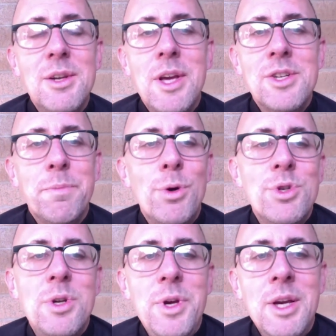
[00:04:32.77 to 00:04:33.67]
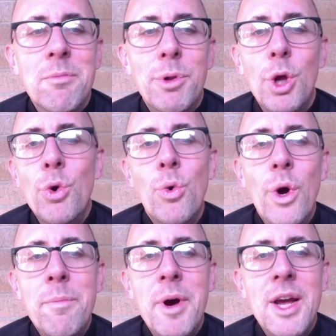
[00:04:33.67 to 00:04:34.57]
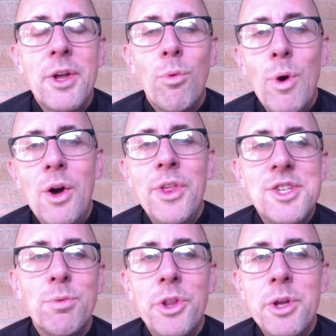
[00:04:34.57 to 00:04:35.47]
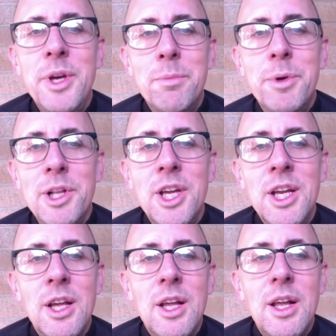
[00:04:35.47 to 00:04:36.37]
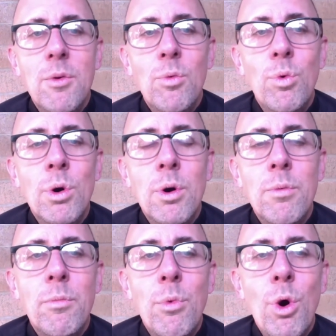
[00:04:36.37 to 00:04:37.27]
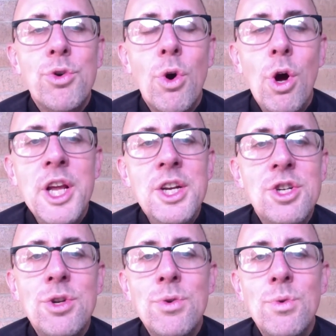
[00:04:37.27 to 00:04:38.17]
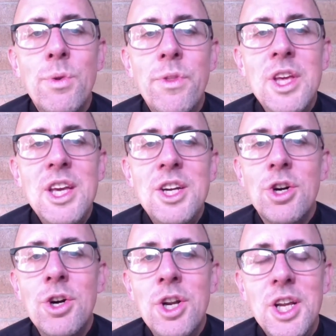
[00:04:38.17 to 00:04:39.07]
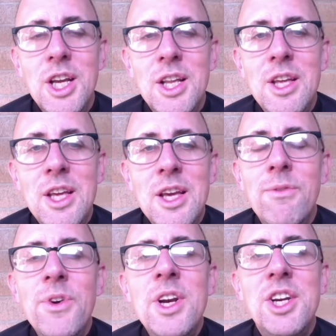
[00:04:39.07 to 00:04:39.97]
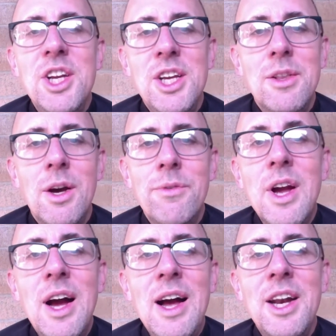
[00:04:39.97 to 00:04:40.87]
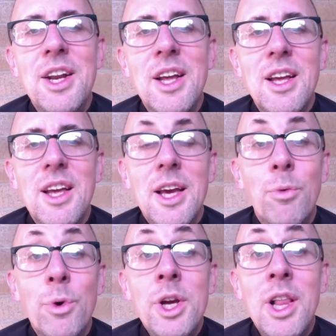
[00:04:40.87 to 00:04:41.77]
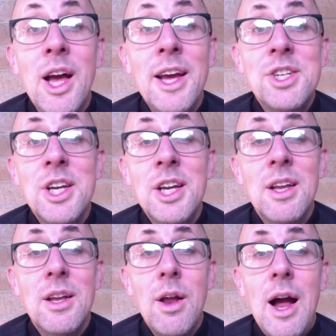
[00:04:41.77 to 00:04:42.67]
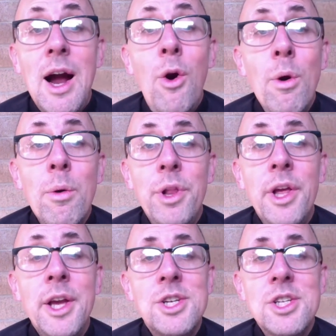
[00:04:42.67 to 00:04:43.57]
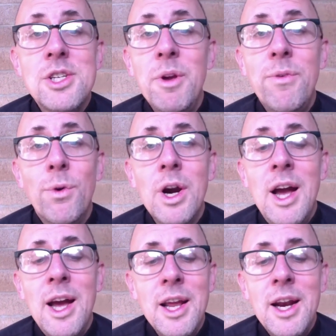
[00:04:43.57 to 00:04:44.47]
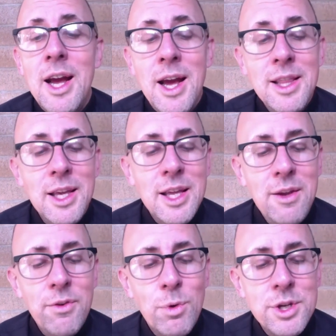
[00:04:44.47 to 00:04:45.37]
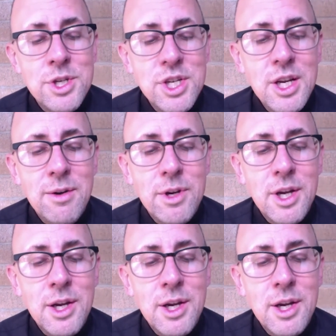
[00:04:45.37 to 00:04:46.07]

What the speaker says: as opposed to being blown away by wow, that's a really big building, we're more drawn into the eternity and the infinity of God and realizing our place before God. And I think it even was St.